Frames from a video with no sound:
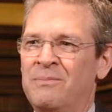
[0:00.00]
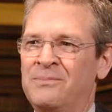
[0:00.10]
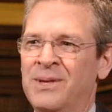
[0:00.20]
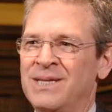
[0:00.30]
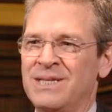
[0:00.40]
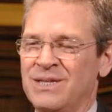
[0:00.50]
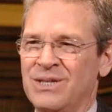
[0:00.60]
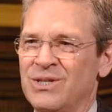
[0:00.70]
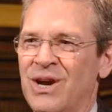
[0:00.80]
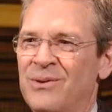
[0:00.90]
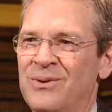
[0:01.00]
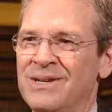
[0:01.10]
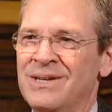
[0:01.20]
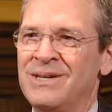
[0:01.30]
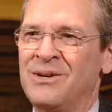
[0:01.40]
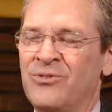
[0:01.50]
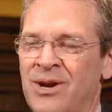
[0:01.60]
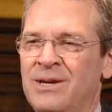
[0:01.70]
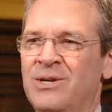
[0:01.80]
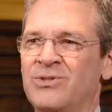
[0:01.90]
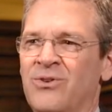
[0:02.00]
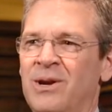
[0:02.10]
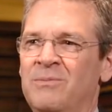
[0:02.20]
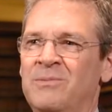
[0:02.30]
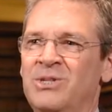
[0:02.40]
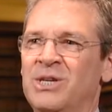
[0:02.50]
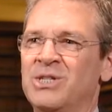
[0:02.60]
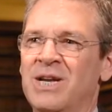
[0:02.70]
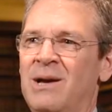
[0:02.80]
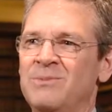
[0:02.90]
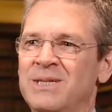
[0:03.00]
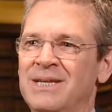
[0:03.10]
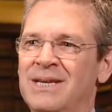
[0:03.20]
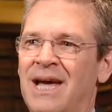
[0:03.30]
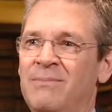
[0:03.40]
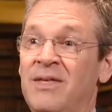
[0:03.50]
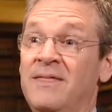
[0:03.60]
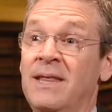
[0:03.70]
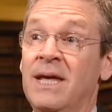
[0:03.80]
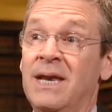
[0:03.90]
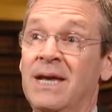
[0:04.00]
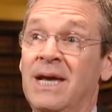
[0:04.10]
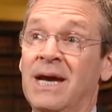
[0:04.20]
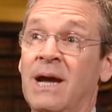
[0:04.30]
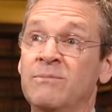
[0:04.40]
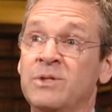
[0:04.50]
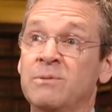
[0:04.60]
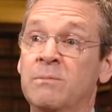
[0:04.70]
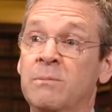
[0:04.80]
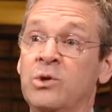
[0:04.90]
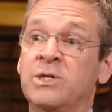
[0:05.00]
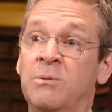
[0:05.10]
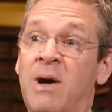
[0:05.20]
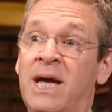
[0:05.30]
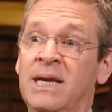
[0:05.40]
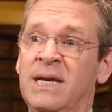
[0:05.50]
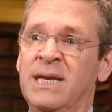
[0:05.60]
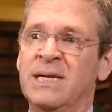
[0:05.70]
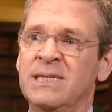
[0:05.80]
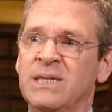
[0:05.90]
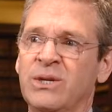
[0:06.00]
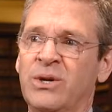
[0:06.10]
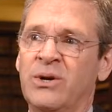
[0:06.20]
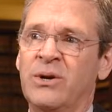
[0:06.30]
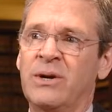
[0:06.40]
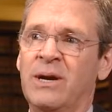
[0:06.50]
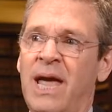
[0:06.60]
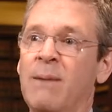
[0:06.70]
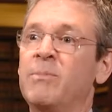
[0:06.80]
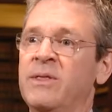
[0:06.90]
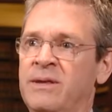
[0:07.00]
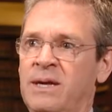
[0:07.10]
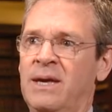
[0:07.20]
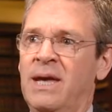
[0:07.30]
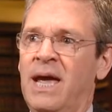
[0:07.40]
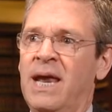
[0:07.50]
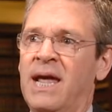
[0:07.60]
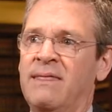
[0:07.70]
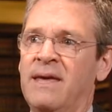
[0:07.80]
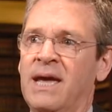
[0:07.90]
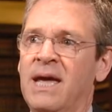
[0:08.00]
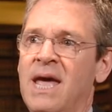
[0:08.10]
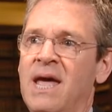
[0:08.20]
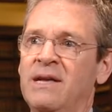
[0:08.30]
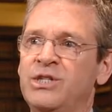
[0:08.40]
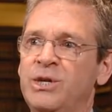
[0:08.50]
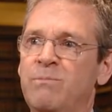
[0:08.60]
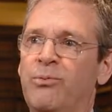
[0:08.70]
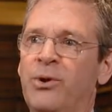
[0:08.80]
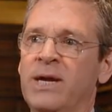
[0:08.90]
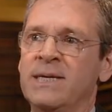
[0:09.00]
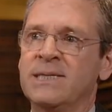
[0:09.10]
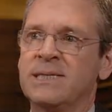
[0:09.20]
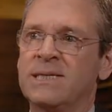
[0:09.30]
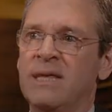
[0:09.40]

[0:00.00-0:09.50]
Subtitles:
places to start when trying to describe Judge Thompson. The thing that comes most to mind is her empathy. And I think she brings